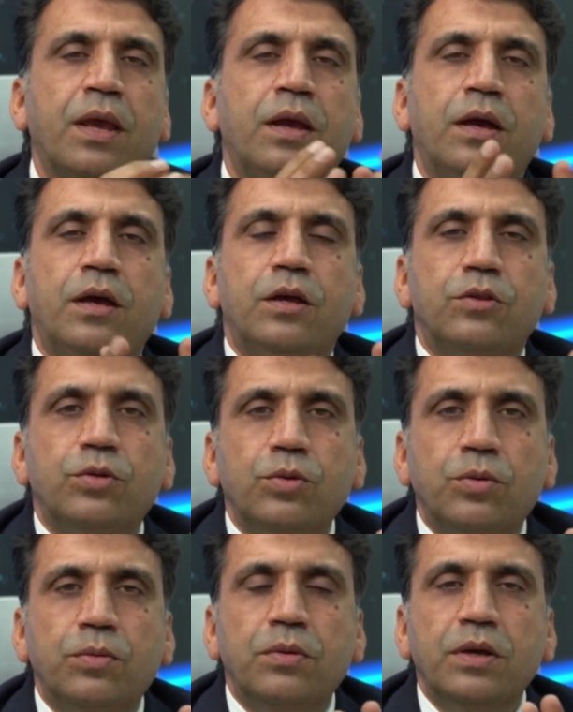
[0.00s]

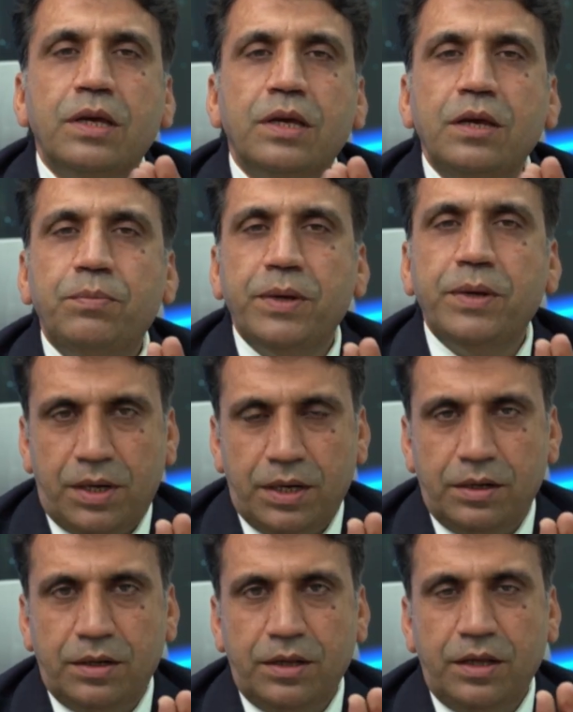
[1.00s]
So keep in mind,
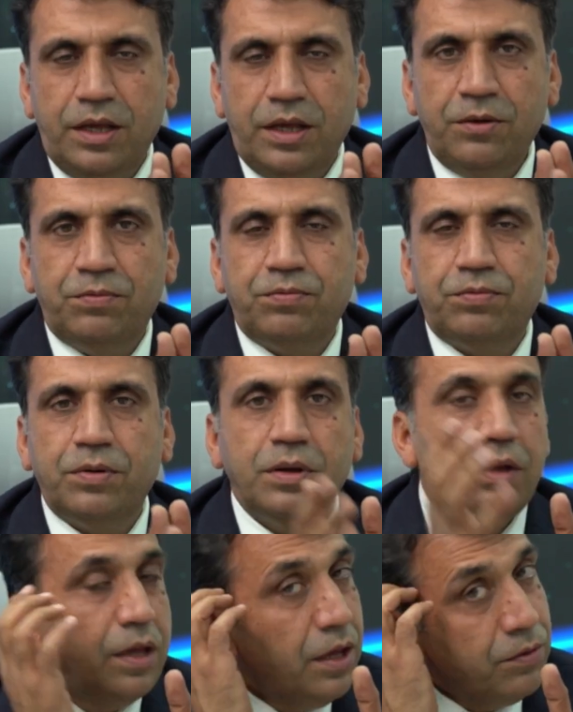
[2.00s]
if
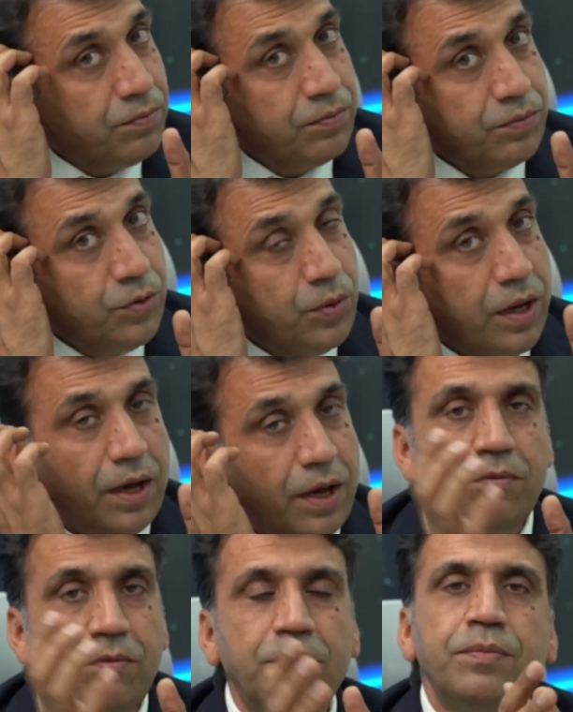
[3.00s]
you have
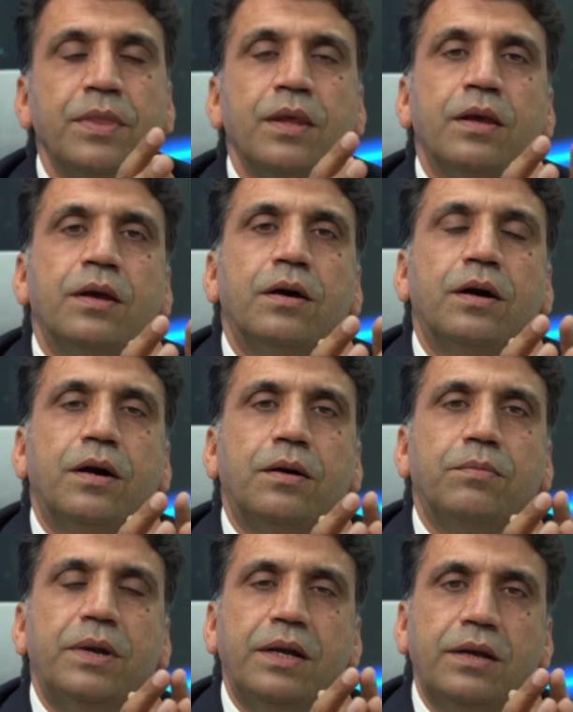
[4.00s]

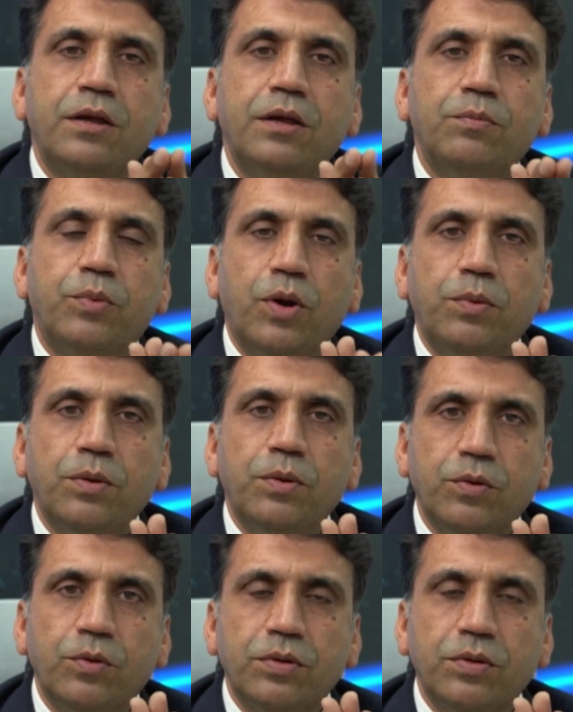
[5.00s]
maintained proper books
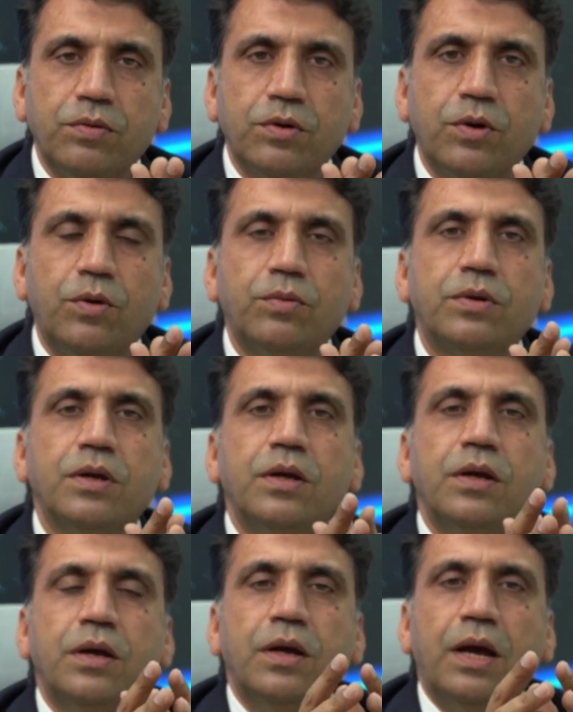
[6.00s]
of account
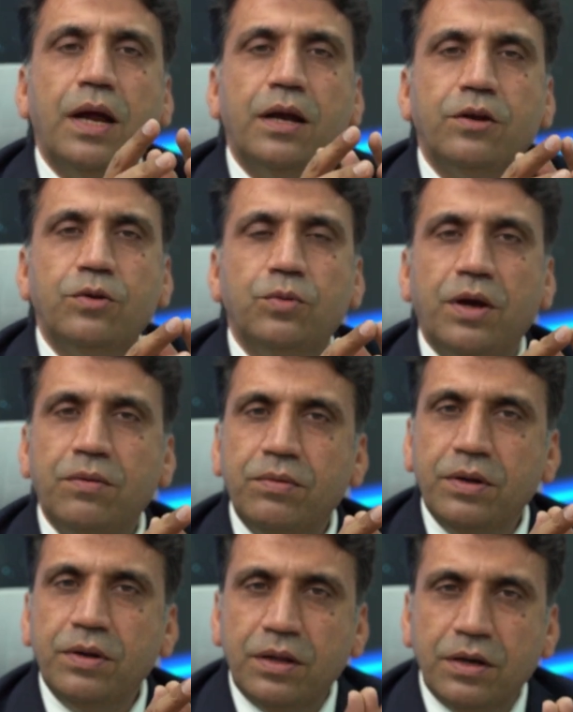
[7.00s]
and you
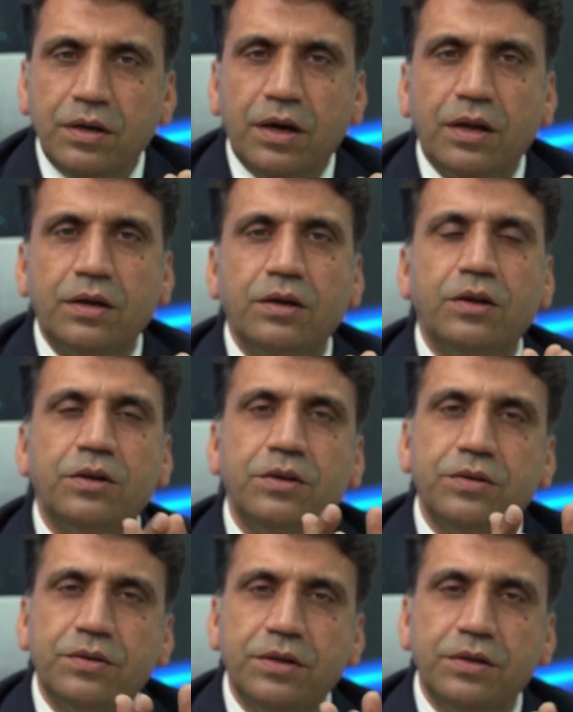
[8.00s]
everything done,
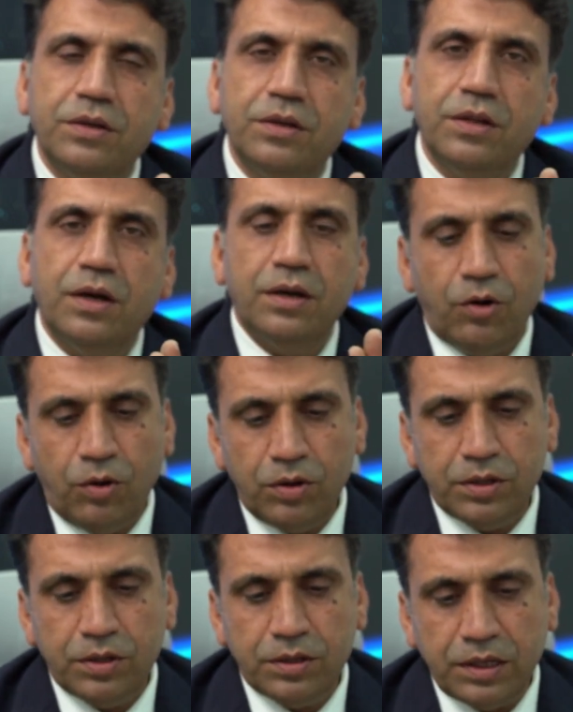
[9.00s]
registration done, all the
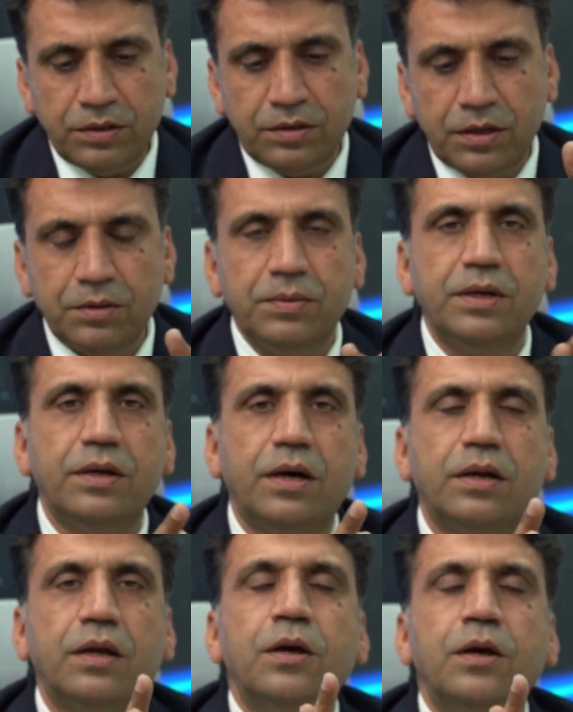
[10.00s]
things has been done,
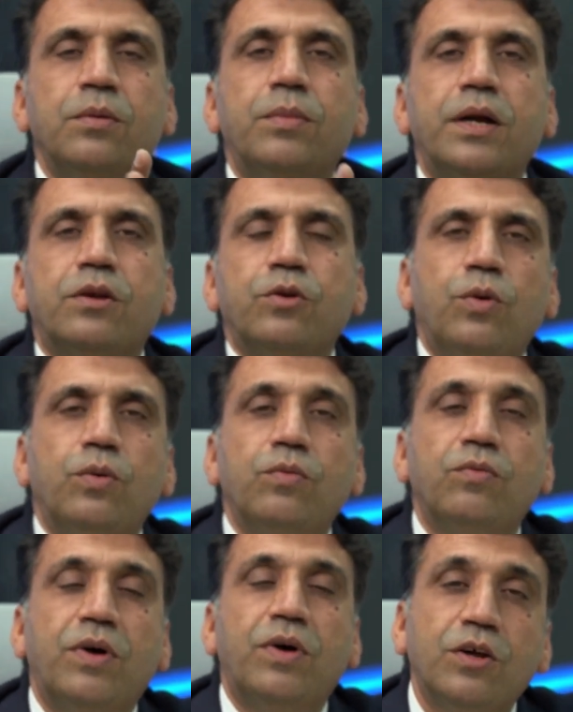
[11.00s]
but no
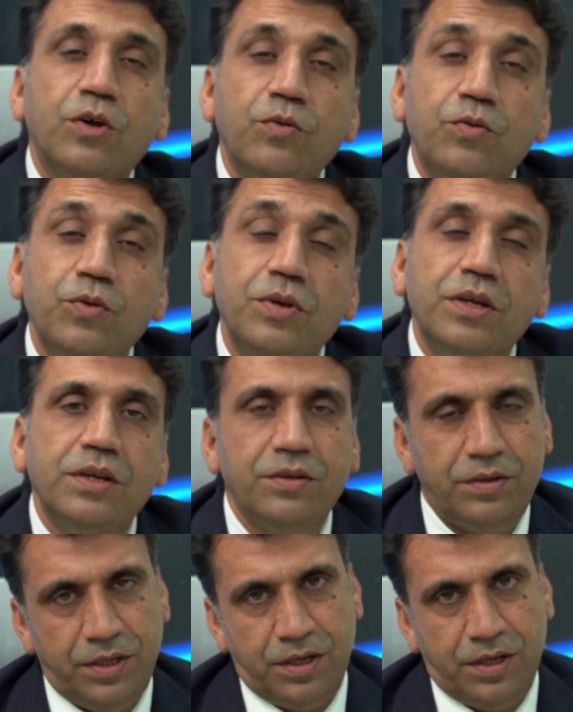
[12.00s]
one confusion is there.